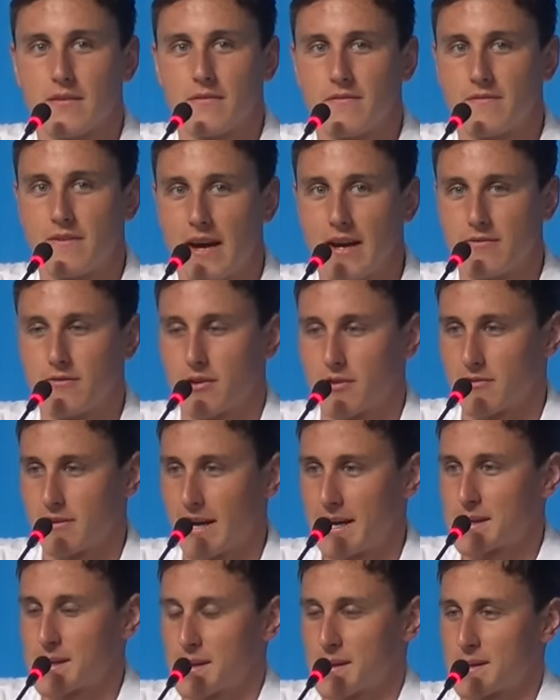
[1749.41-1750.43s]
favorite
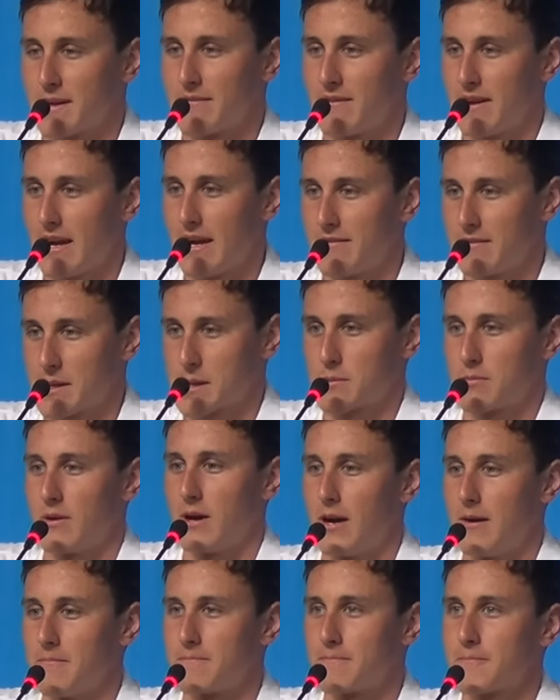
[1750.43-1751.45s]
races I've ever
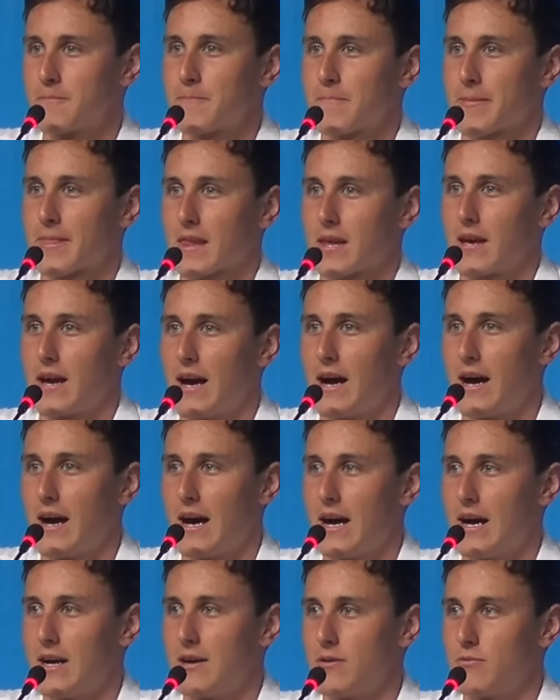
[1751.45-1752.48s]
swum
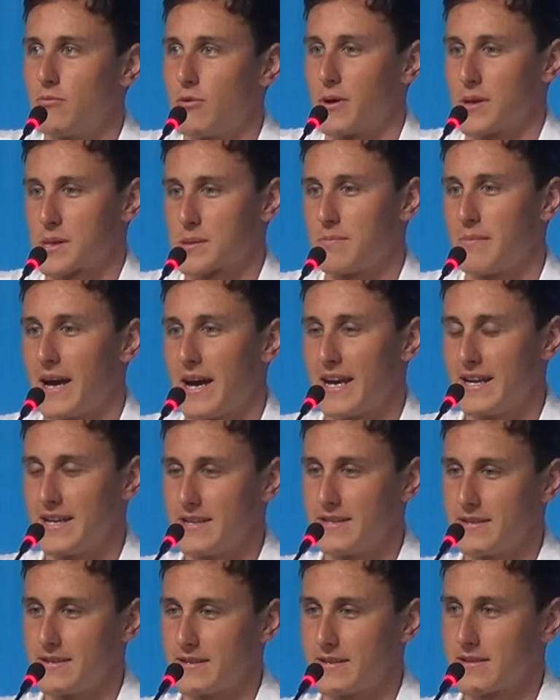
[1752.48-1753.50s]
was
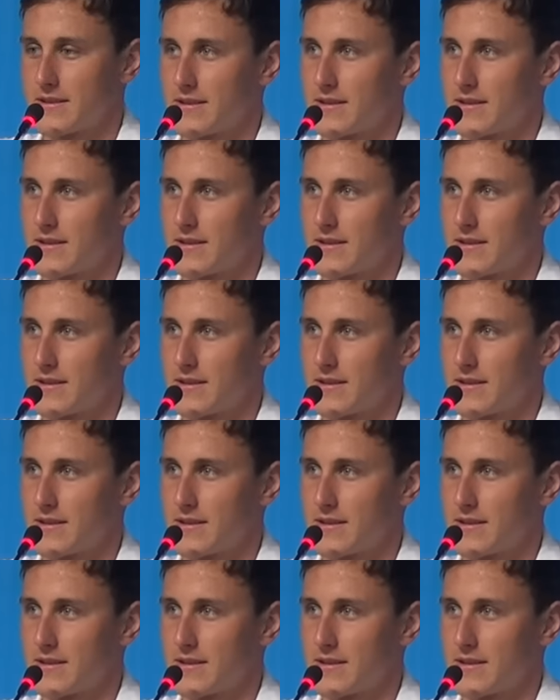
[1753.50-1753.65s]
made